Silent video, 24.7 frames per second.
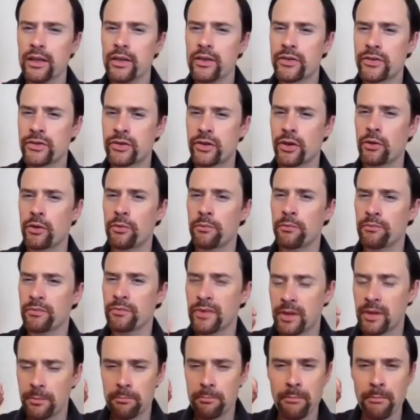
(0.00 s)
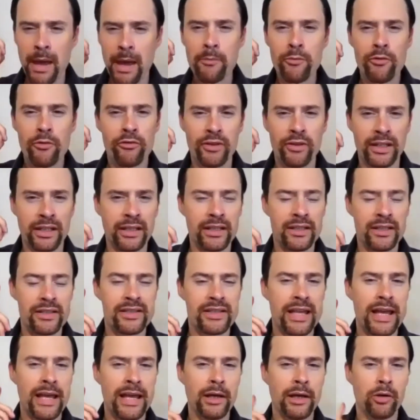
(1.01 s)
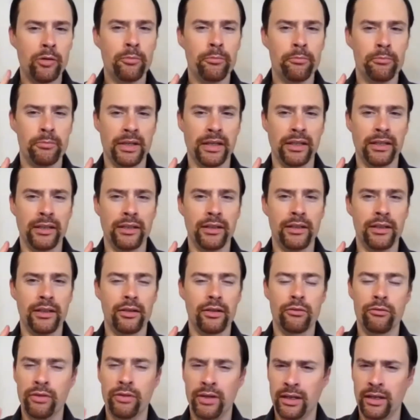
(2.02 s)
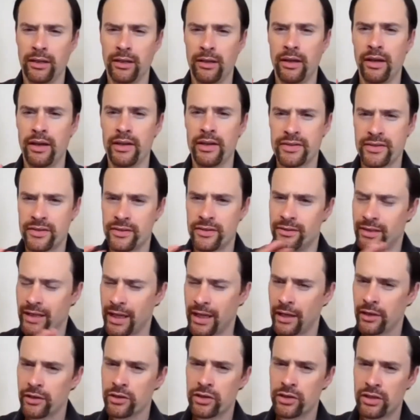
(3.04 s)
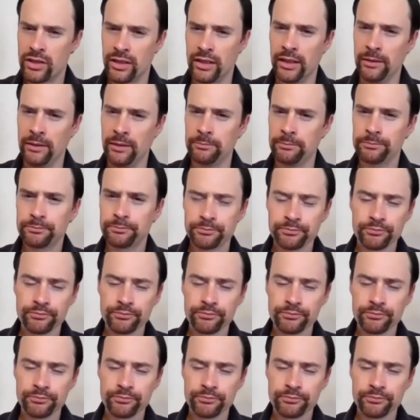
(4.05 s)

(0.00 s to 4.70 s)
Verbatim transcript: So memory has helped me realize that actually